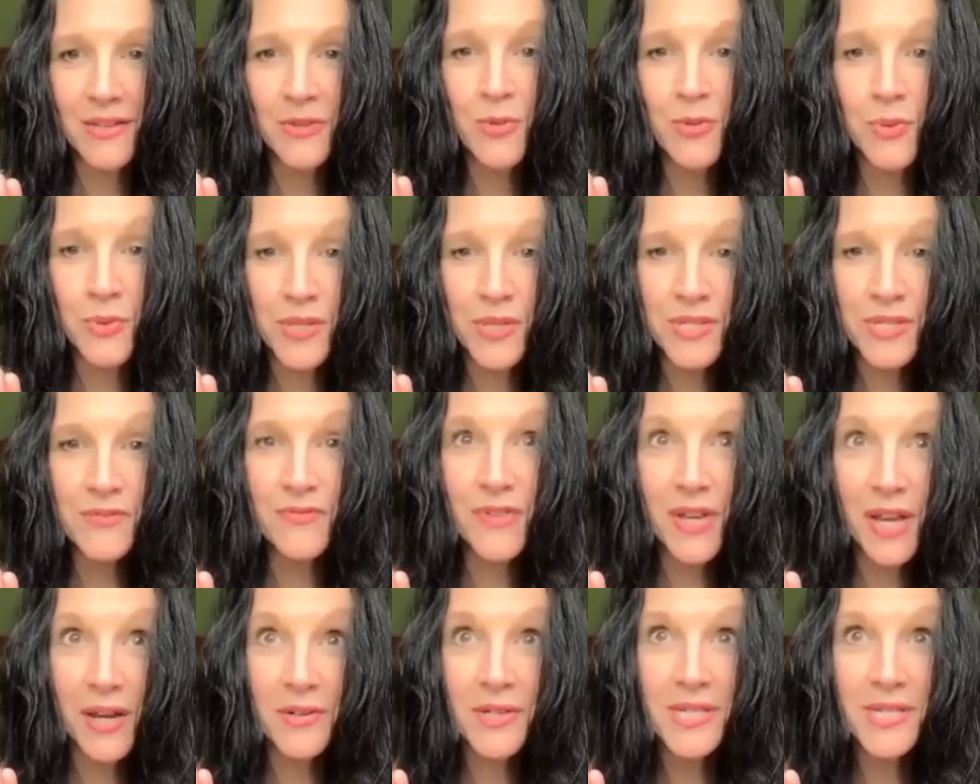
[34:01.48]
through this
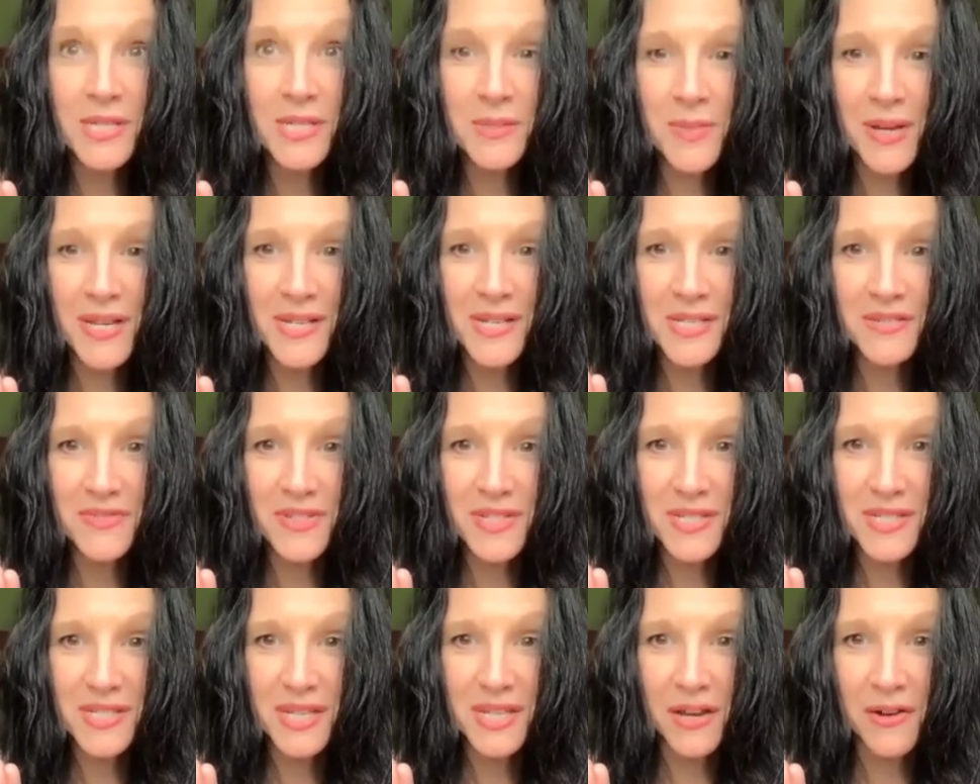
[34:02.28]
very space of
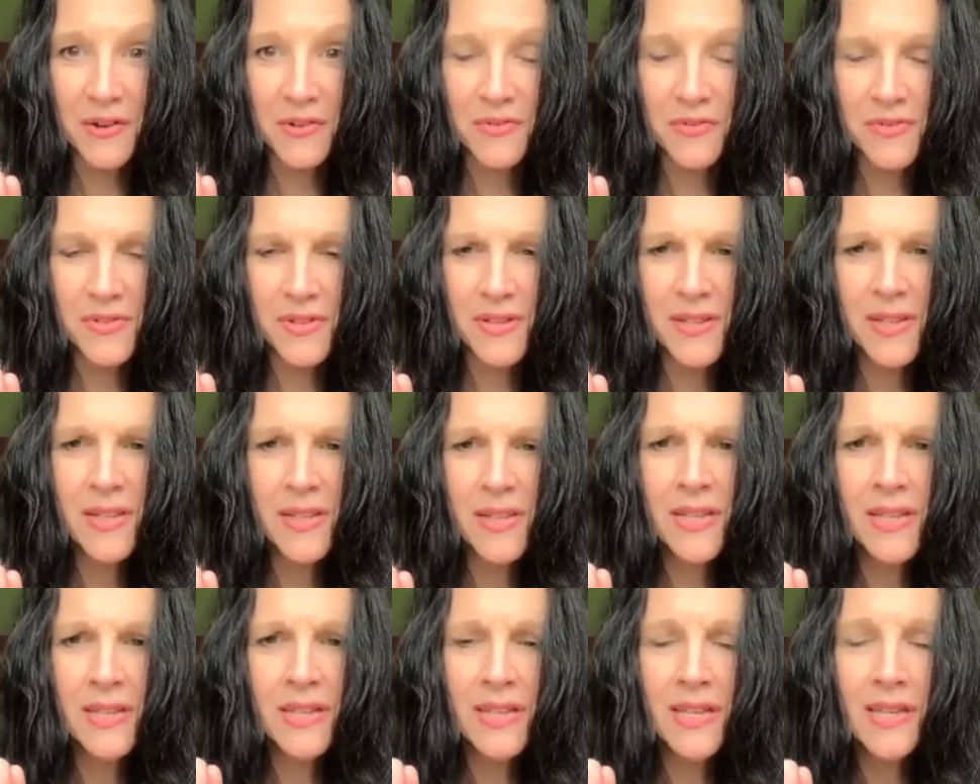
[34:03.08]
itself.
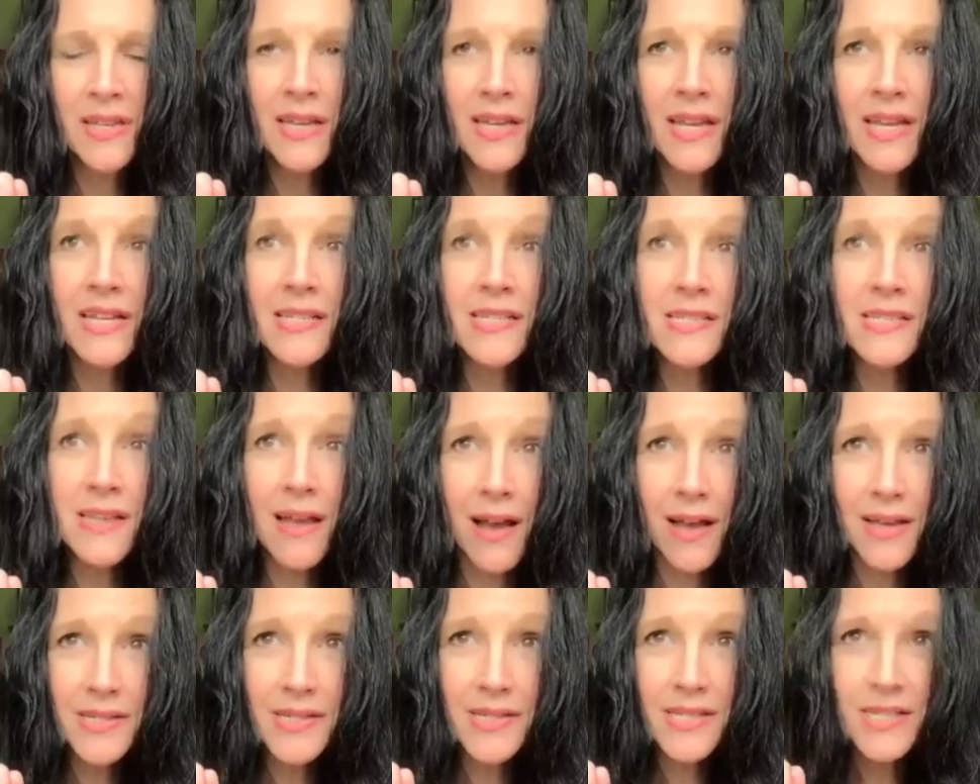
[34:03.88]
It's
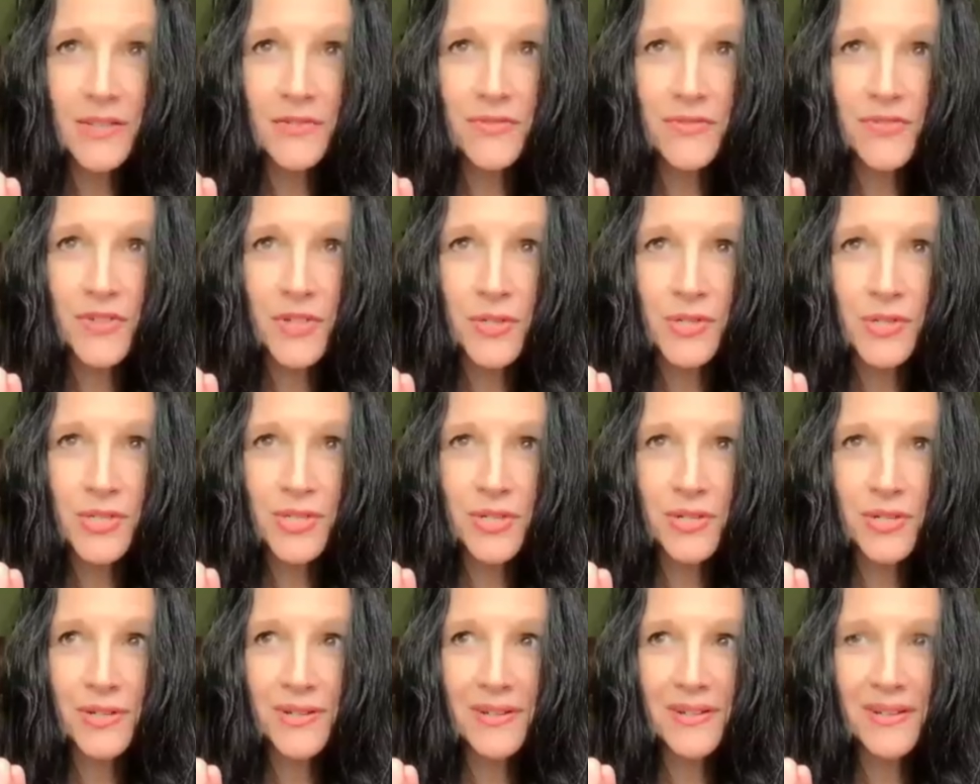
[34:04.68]
us in the
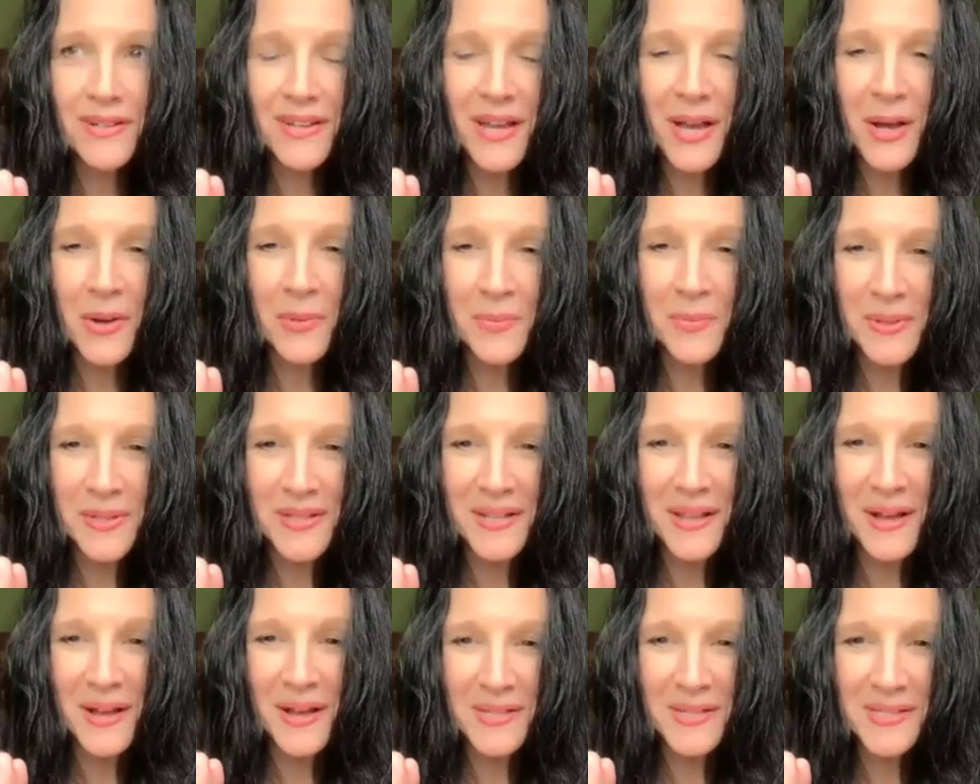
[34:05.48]
future
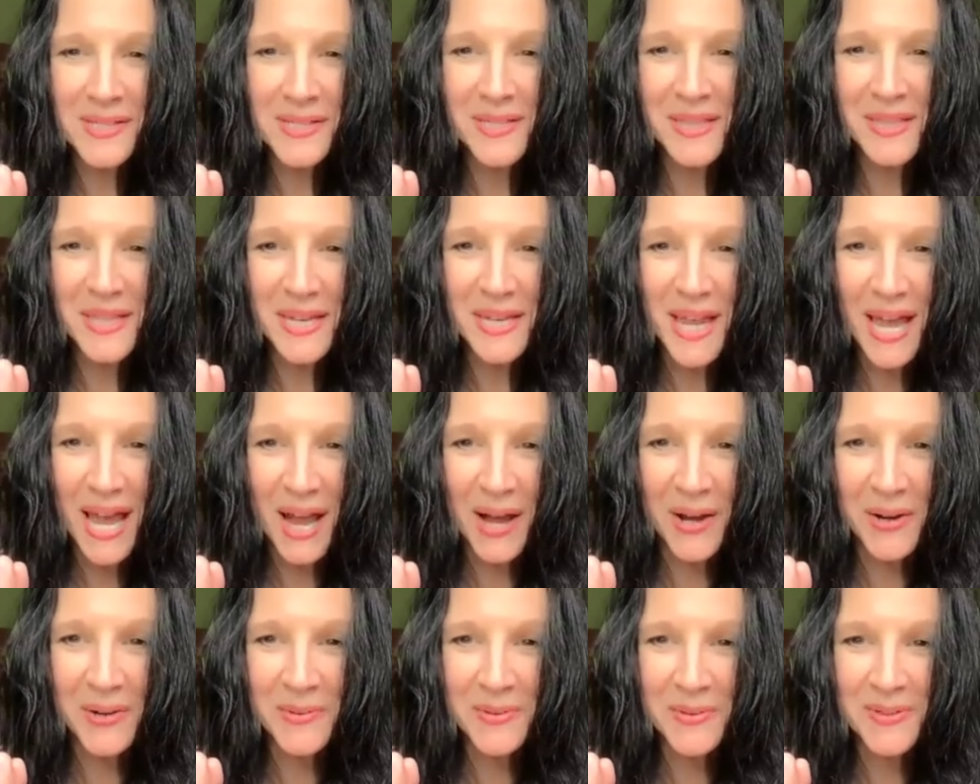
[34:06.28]
helping us in the
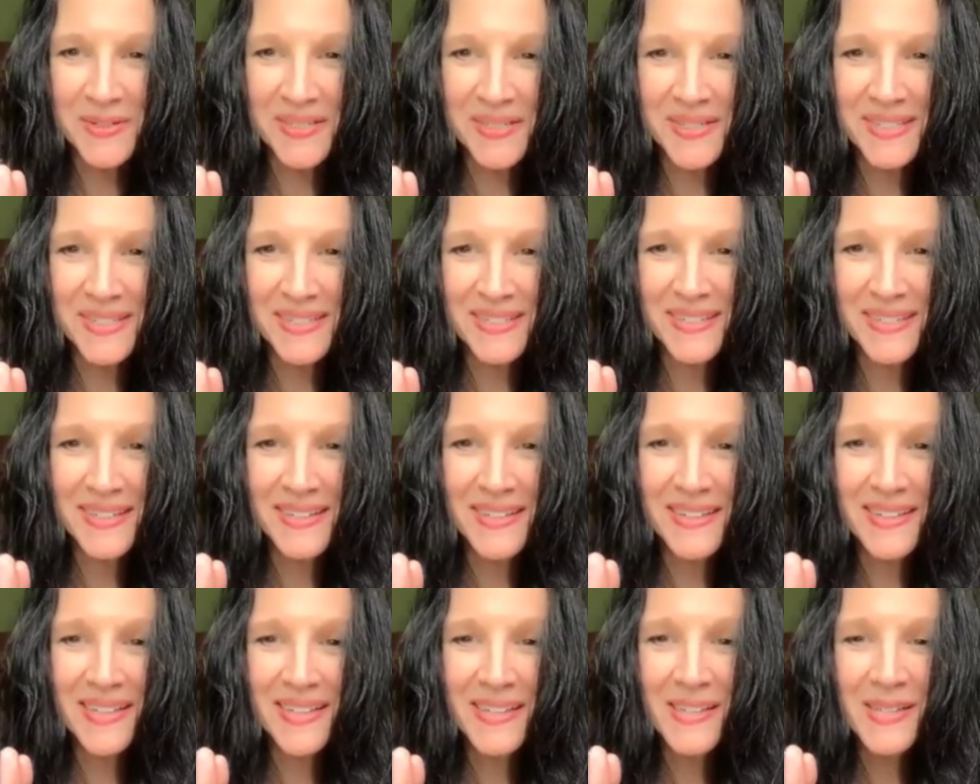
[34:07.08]
now.
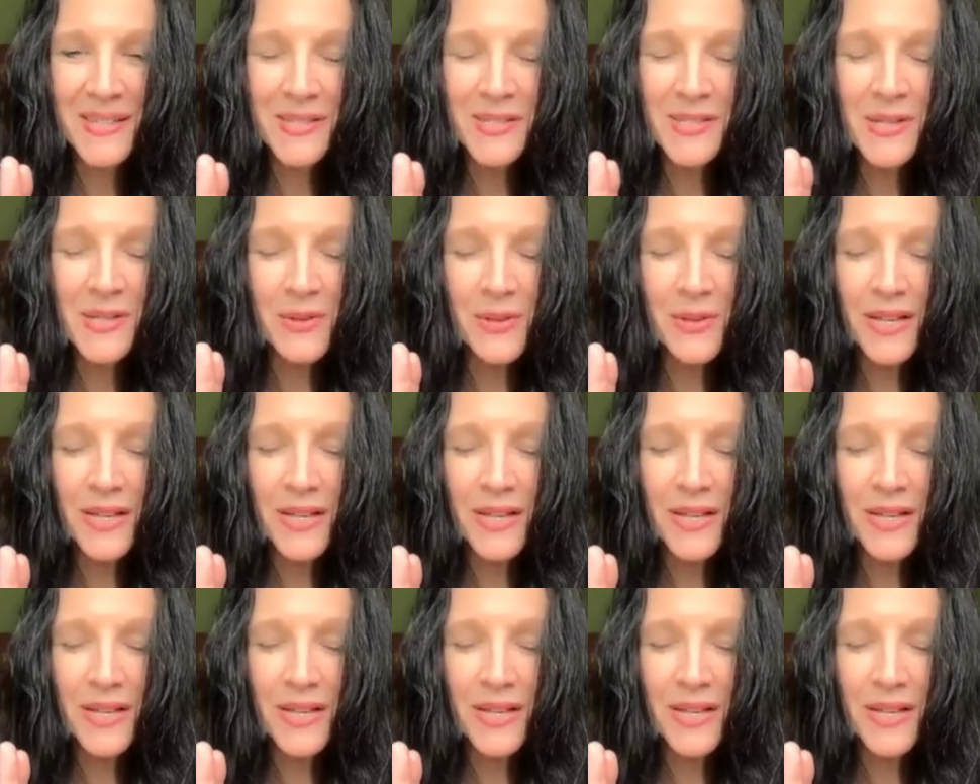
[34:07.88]
So let's